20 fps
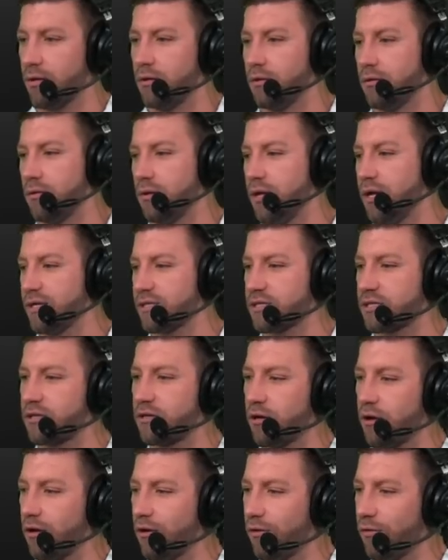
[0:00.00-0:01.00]
let's
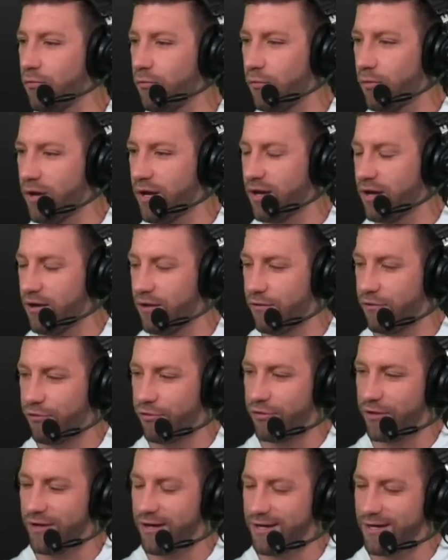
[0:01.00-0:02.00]
go with.
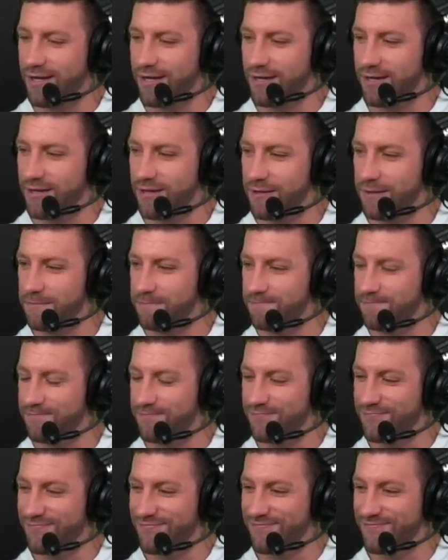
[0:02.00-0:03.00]

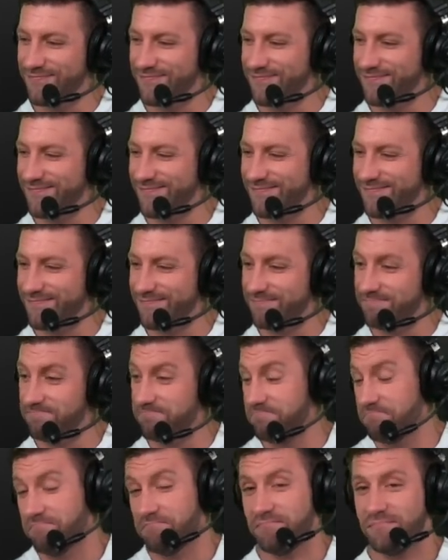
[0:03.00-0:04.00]

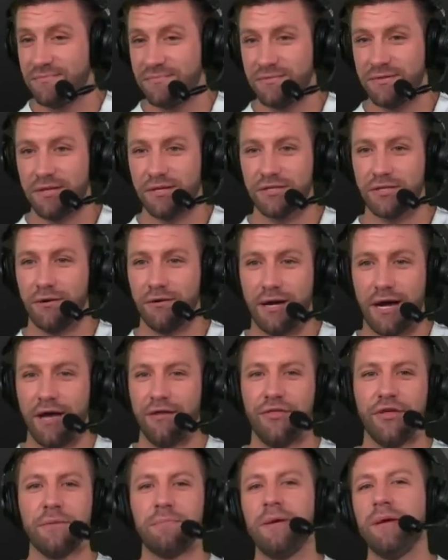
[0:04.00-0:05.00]
Let's go.
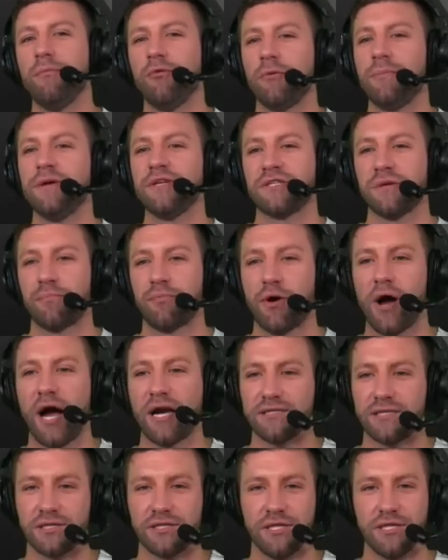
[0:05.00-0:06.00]
I think people would be
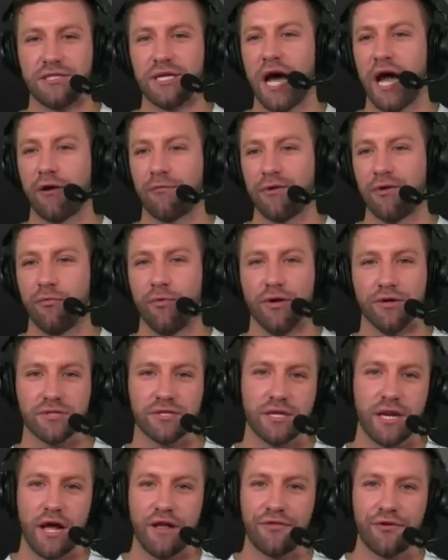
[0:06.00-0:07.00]
surprised to see Tyree
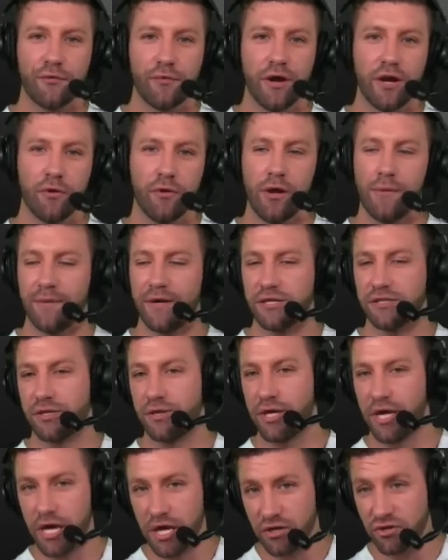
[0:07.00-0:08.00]
Wilson out there right away because of
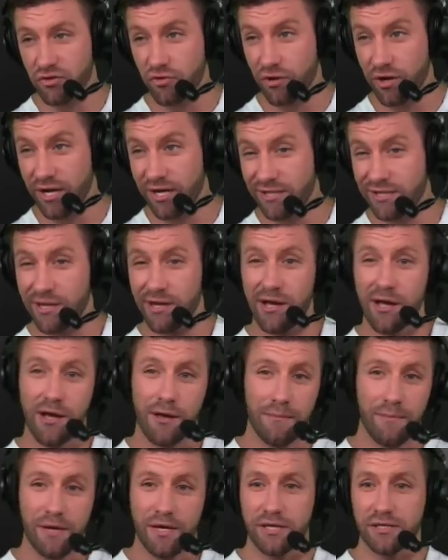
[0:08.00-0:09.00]
the injuries,
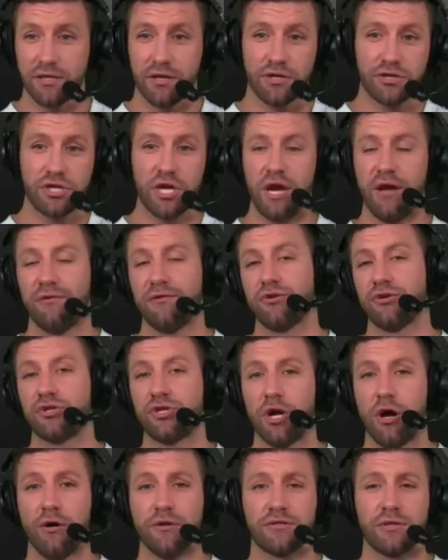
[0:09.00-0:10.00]
because of the Chandler
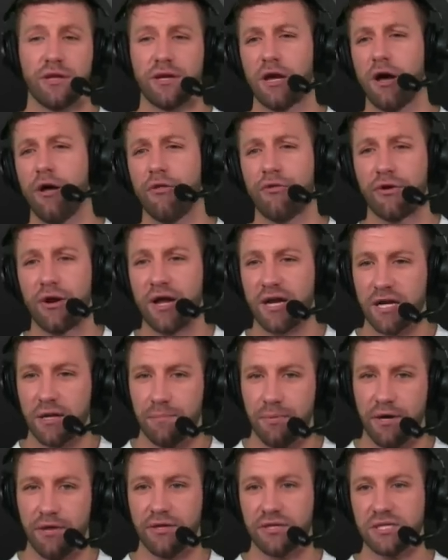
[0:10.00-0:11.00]
Jones. They're like, oh, they're not going
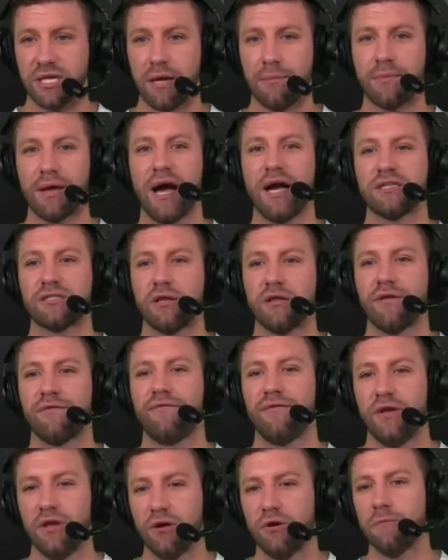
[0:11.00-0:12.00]
to play the same guys on the
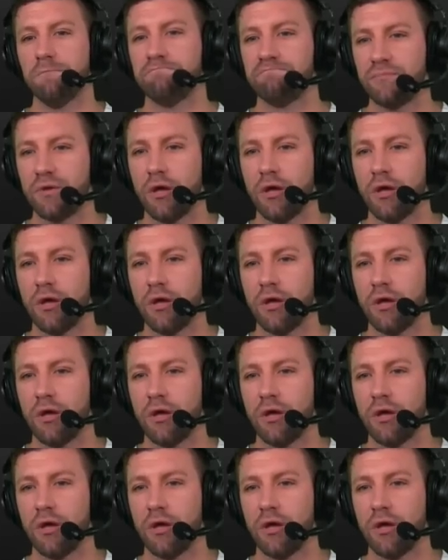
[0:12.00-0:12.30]
field.